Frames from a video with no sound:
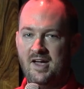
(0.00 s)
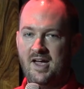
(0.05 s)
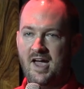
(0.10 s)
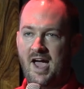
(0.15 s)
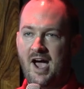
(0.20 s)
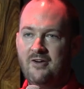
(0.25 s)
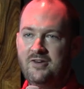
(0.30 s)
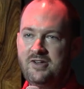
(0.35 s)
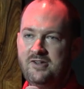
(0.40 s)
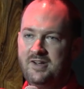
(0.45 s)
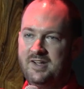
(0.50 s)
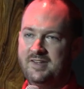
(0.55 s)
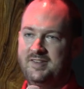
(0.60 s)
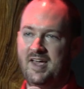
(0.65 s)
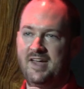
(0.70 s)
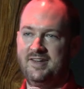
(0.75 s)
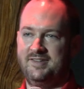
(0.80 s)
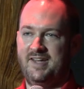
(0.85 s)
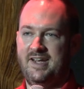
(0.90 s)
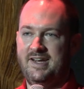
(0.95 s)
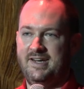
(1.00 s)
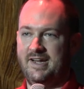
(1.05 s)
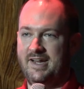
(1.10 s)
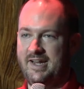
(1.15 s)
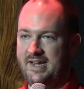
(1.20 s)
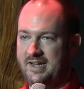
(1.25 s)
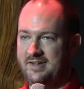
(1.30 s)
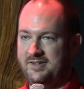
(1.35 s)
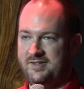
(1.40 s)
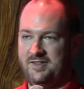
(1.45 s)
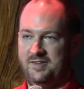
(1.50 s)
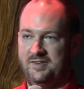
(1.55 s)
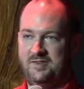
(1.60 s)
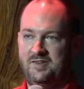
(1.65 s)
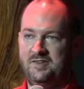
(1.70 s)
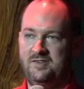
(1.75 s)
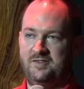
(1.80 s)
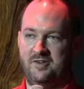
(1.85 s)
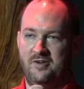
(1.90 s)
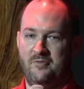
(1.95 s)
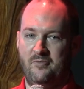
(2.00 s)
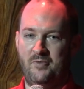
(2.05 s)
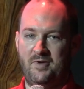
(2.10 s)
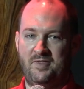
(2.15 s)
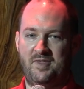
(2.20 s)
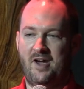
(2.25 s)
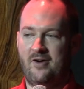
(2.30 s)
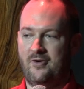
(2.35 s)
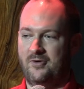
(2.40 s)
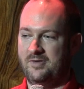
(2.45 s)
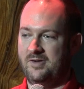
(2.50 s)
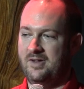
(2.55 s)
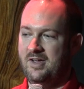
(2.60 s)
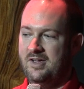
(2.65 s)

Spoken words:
how do you get that data into the system without